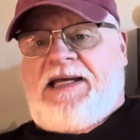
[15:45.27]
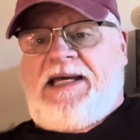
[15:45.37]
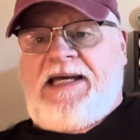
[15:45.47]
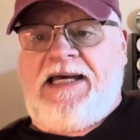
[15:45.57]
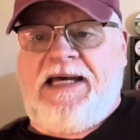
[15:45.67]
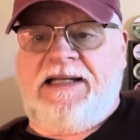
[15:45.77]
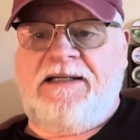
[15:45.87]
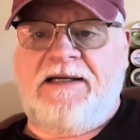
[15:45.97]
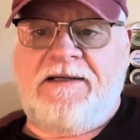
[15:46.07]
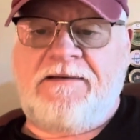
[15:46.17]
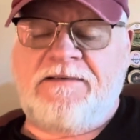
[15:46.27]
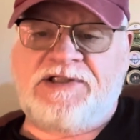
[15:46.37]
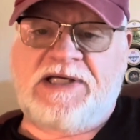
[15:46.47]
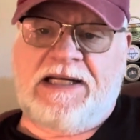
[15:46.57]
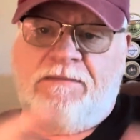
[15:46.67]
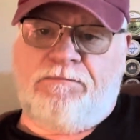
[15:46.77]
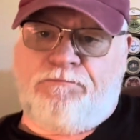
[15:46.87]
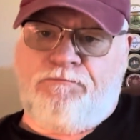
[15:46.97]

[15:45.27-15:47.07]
And just kind of